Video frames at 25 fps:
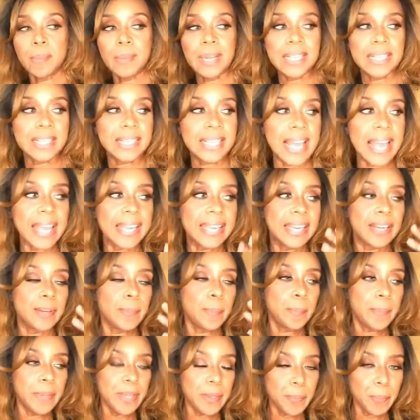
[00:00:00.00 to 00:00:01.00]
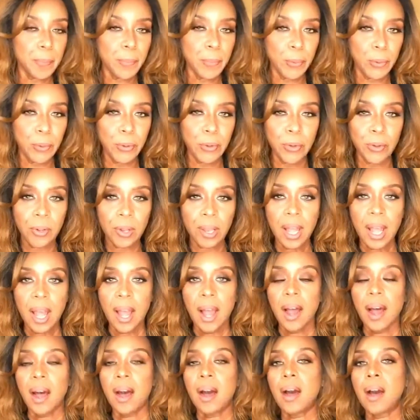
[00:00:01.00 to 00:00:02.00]
Let's say I get a pimple,
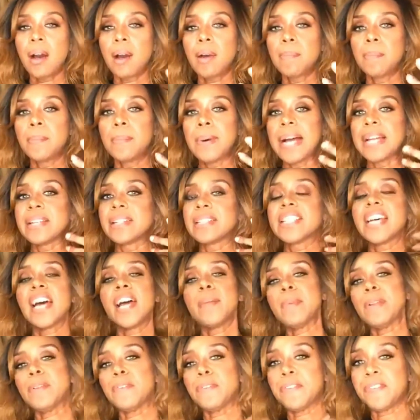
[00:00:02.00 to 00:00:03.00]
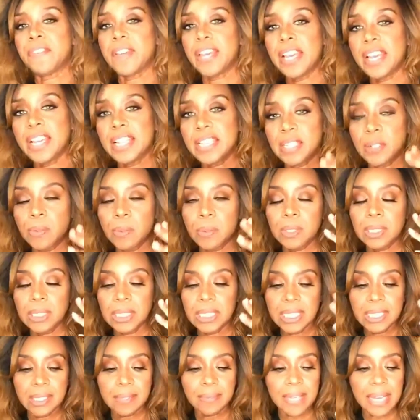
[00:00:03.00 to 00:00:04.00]
by the time it fades, it will
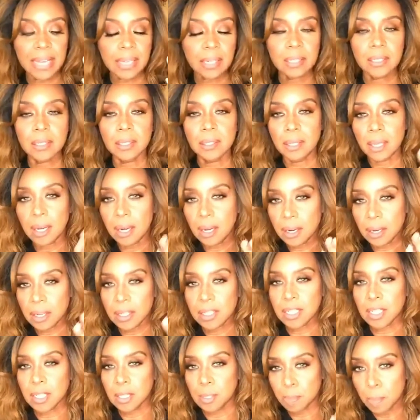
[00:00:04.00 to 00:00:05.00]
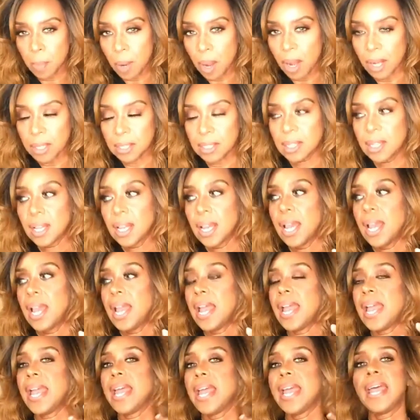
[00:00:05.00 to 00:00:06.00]
leave like a dark spot.
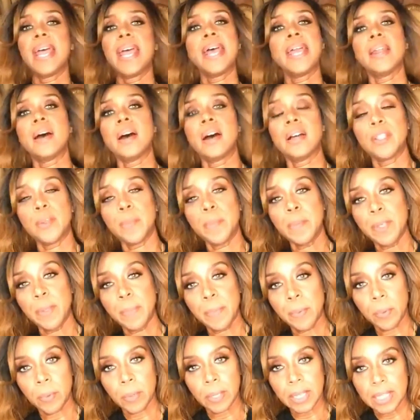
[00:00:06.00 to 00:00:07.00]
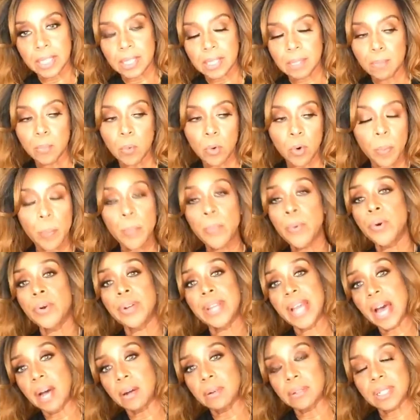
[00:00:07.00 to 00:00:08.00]
And other people, it's more
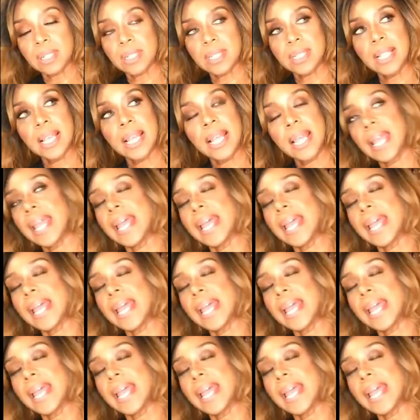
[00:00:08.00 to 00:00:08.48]
pronounced.